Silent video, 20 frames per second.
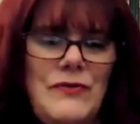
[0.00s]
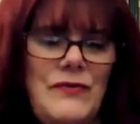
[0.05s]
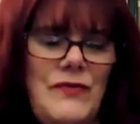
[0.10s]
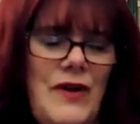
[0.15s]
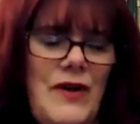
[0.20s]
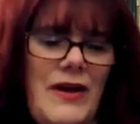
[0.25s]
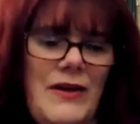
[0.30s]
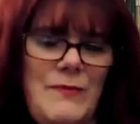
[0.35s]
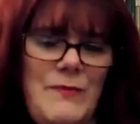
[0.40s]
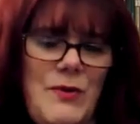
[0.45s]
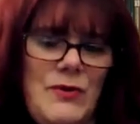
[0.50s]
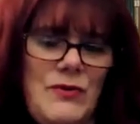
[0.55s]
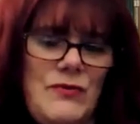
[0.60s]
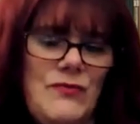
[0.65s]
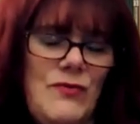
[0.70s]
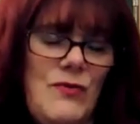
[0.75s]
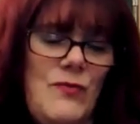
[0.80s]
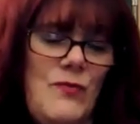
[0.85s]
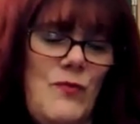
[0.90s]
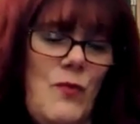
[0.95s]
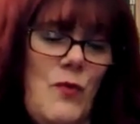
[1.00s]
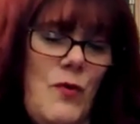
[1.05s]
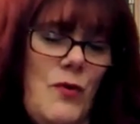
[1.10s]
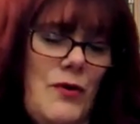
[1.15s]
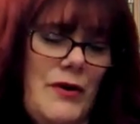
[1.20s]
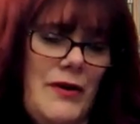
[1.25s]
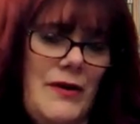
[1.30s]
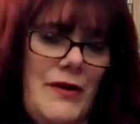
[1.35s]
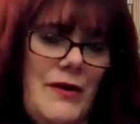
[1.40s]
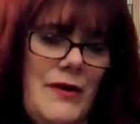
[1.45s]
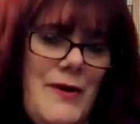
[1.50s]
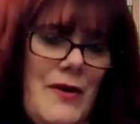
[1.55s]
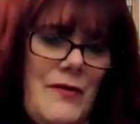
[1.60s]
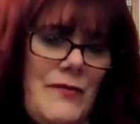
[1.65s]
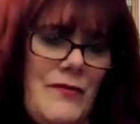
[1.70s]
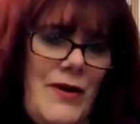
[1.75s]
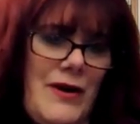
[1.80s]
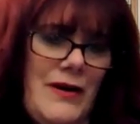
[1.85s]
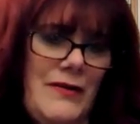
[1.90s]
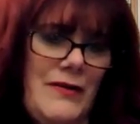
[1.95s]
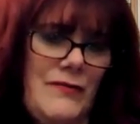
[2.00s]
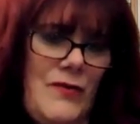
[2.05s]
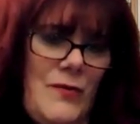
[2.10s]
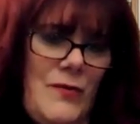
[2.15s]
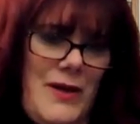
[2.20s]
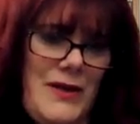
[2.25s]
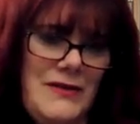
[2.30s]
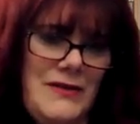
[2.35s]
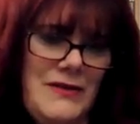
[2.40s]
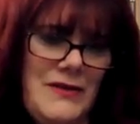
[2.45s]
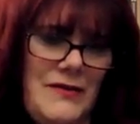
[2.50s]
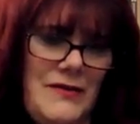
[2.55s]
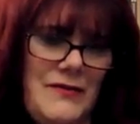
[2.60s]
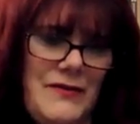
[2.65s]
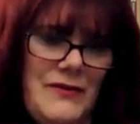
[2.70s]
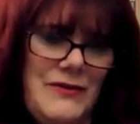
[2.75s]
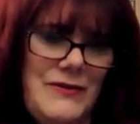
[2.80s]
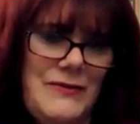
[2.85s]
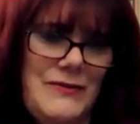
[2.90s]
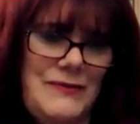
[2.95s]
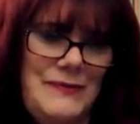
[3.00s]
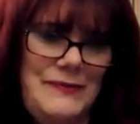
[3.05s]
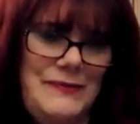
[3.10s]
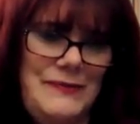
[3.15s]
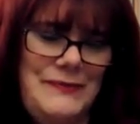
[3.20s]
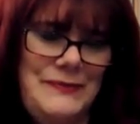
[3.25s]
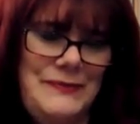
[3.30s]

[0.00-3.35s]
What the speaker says: find most rewarding about writing romance novels?